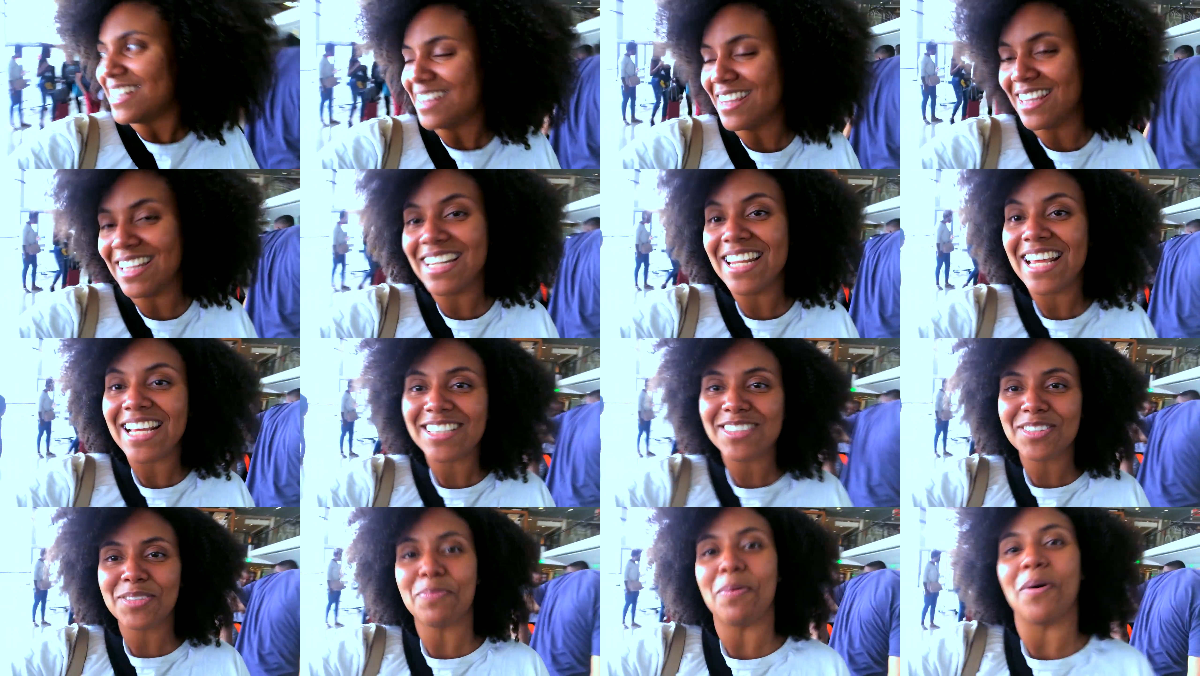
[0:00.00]
the
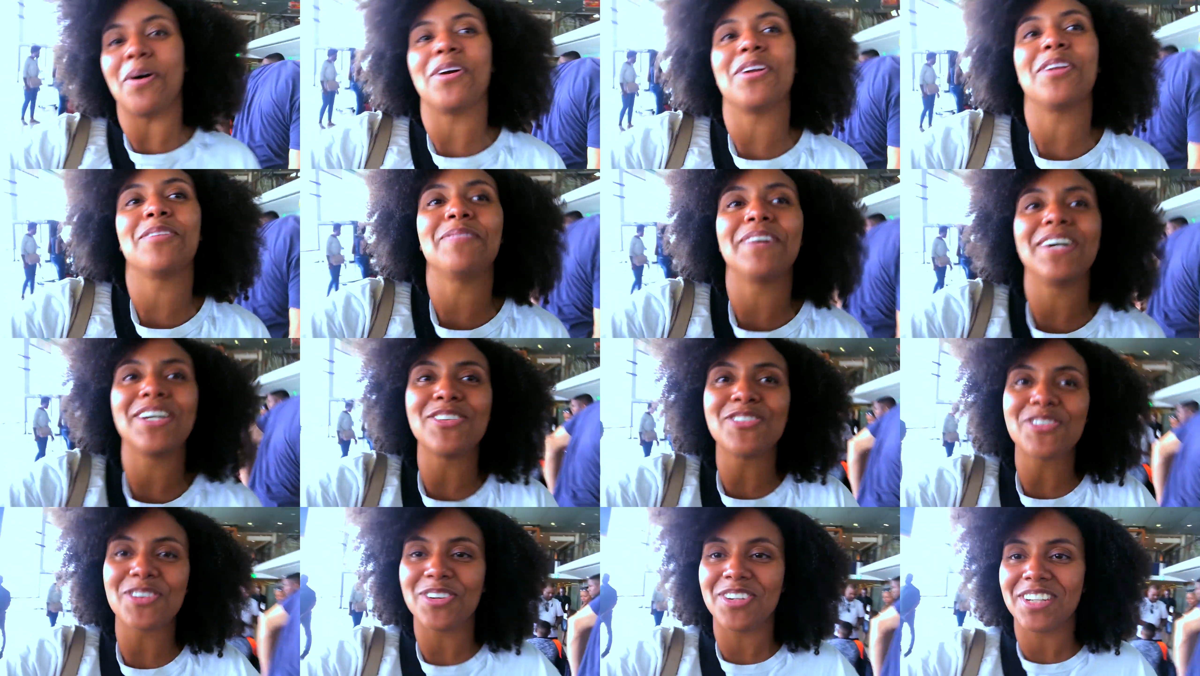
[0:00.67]
next part of
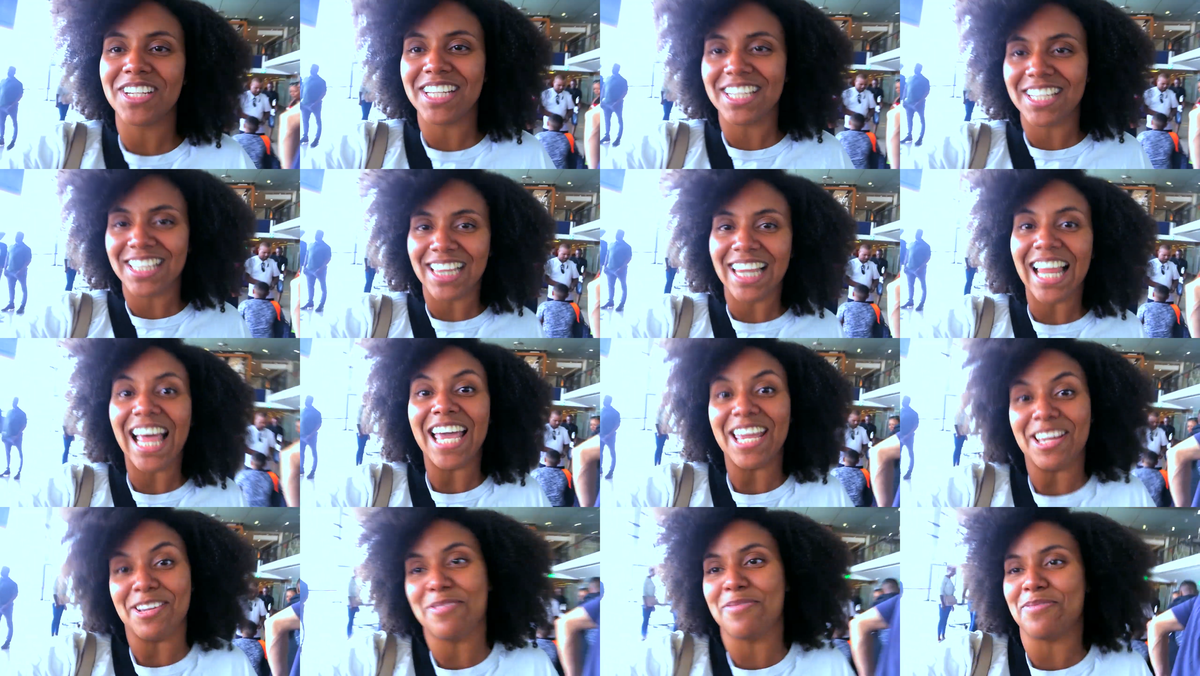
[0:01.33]
my journey,
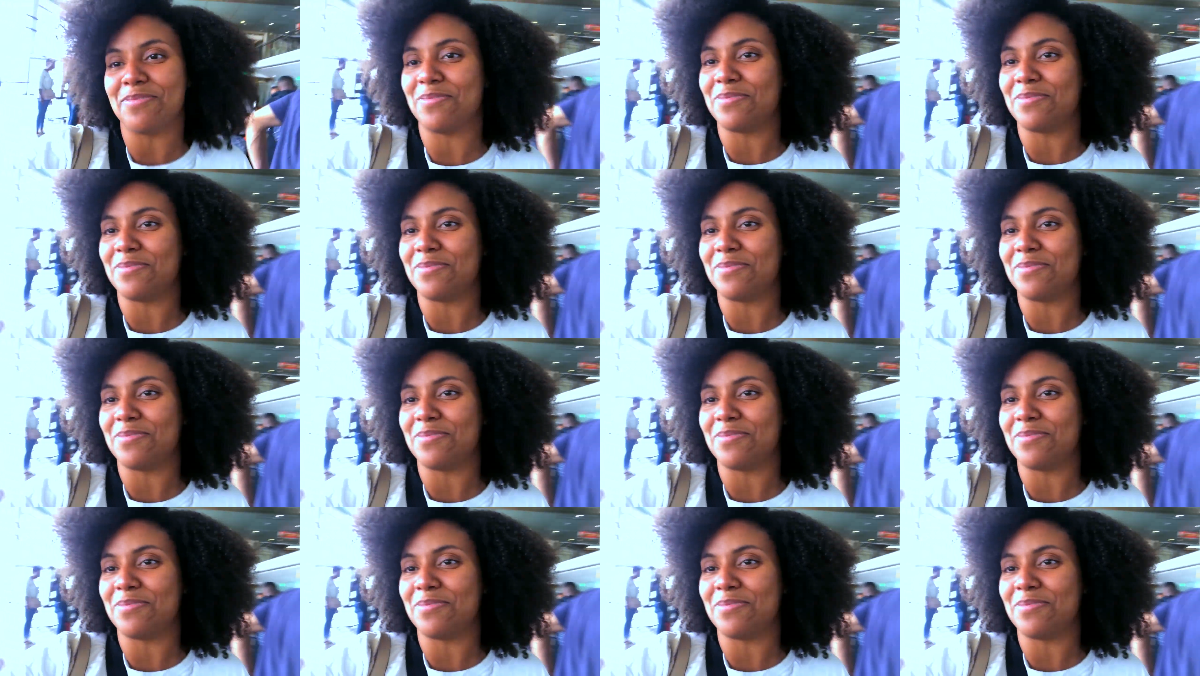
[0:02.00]
life.